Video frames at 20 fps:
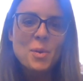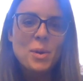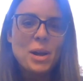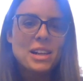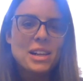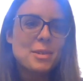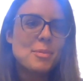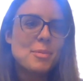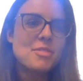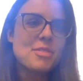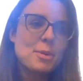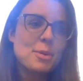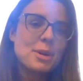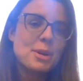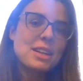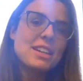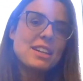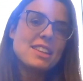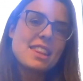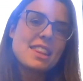Welcome,
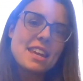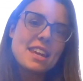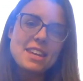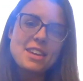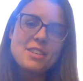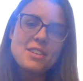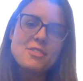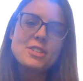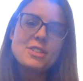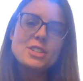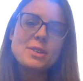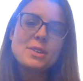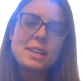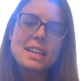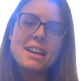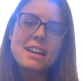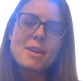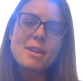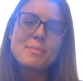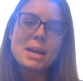everyone, and thank you for
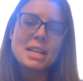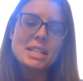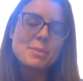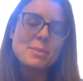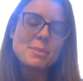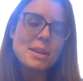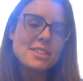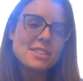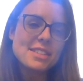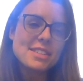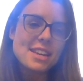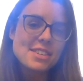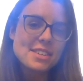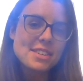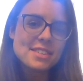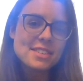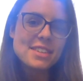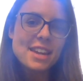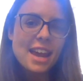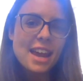joining our Matchmaker
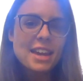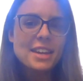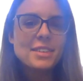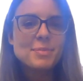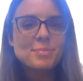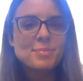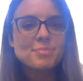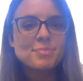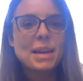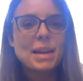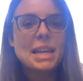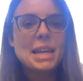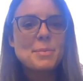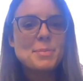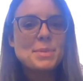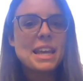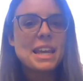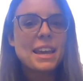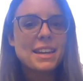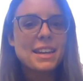session today. My name
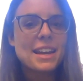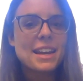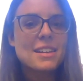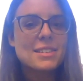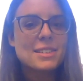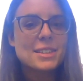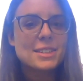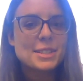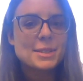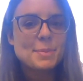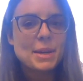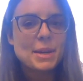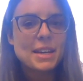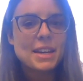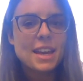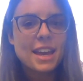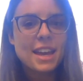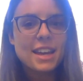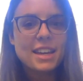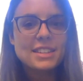is Hannah
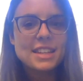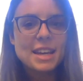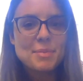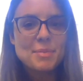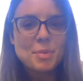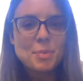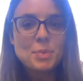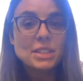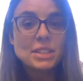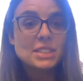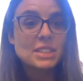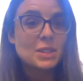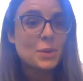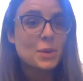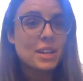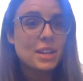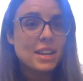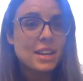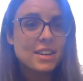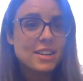Elgersma, and I'm project
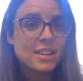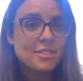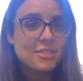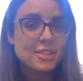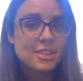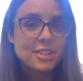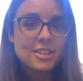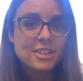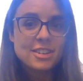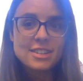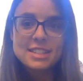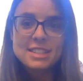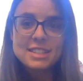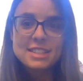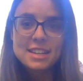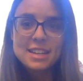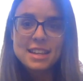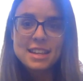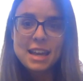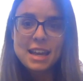coordinator for
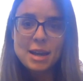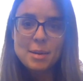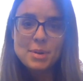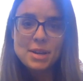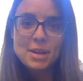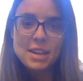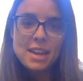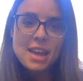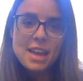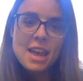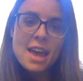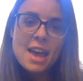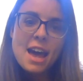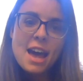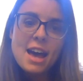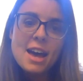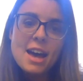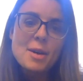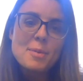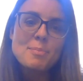City Lab.
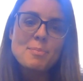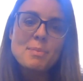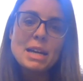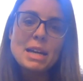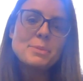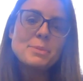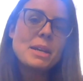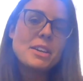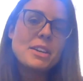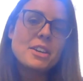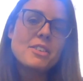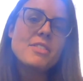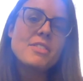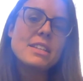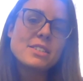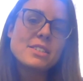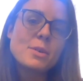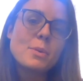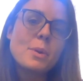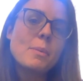Matchmaker
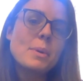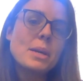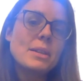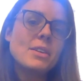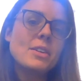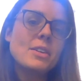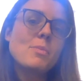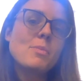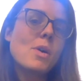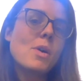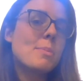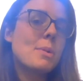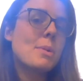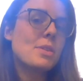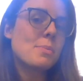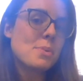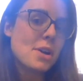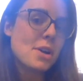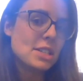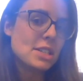events are where we learn more about the
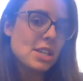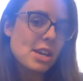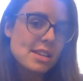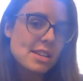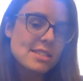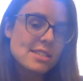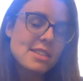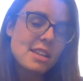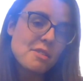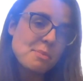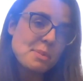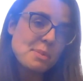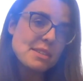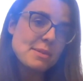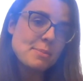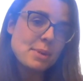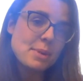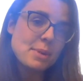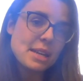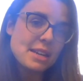projects that have been
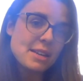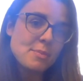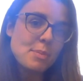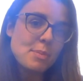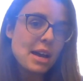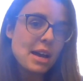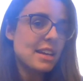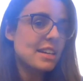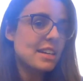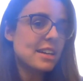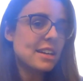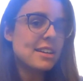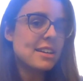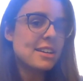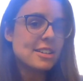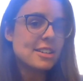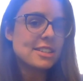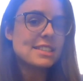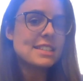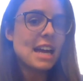submitted by
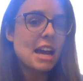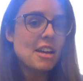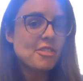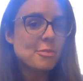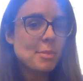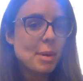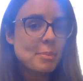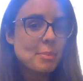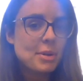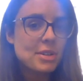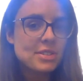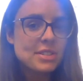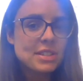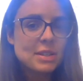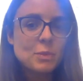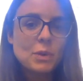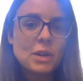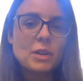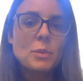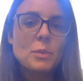our staff members
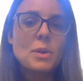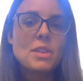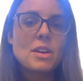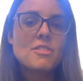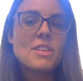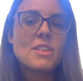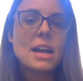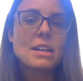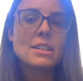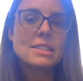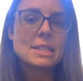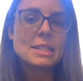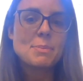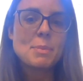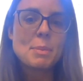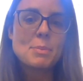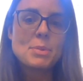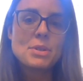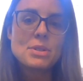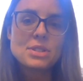and work with our faculty
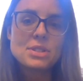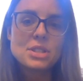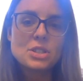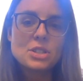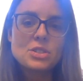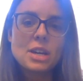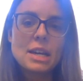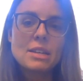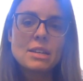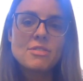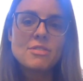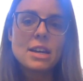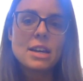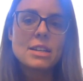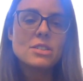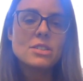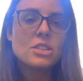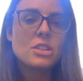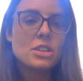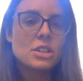members to try and
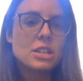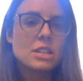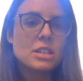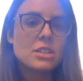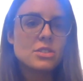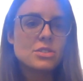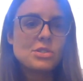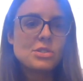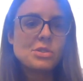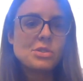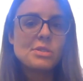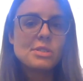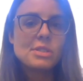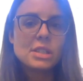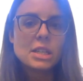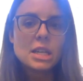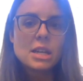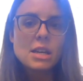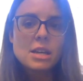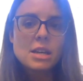find good student,
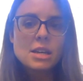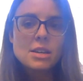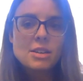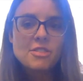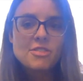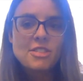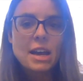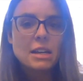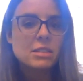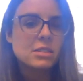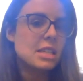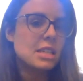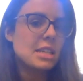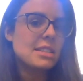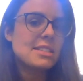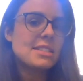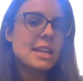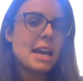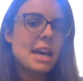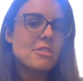faculty,
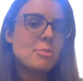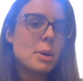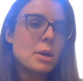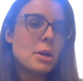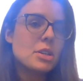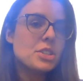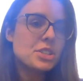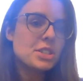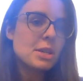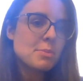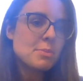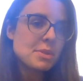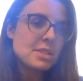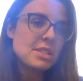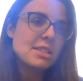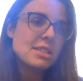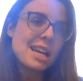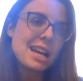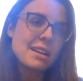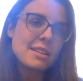and staff partnerships
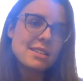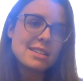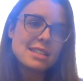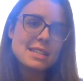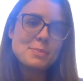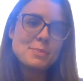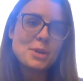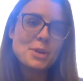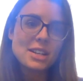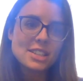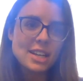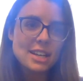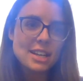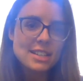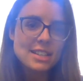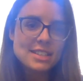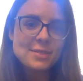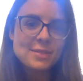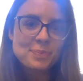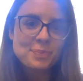to tackle these
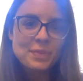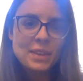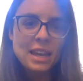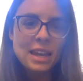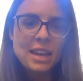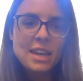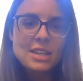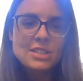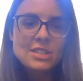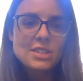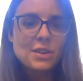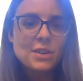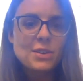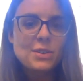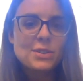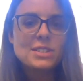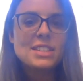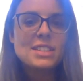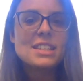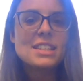projects.
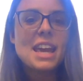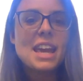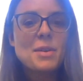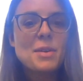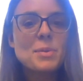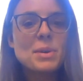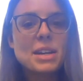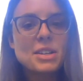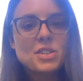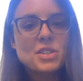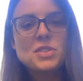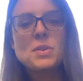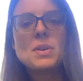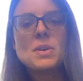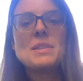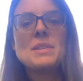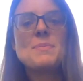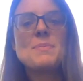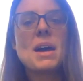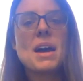So today we are
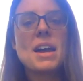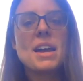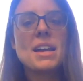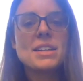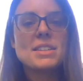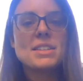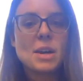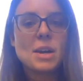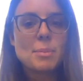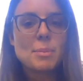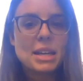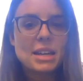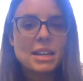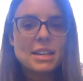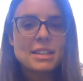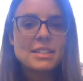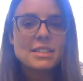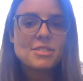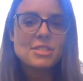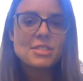joined by
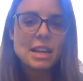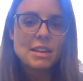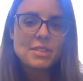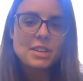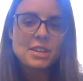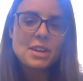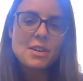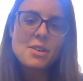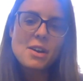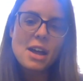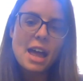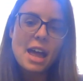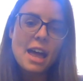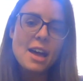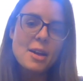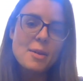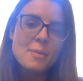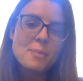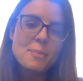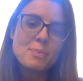Dominic
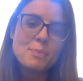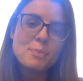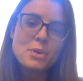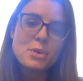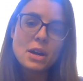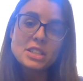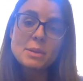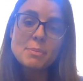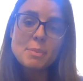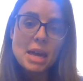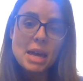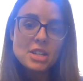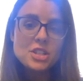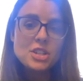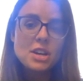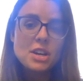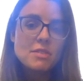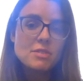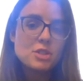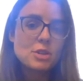DeFlavio, project
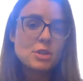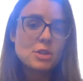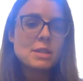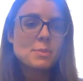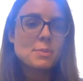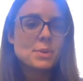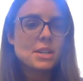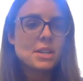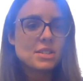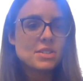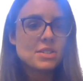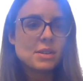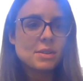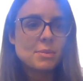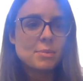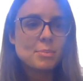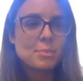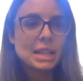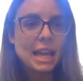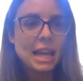manager of
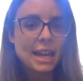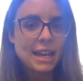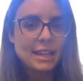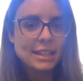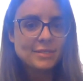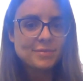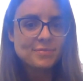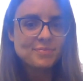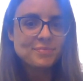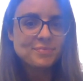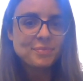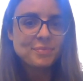transportation planning.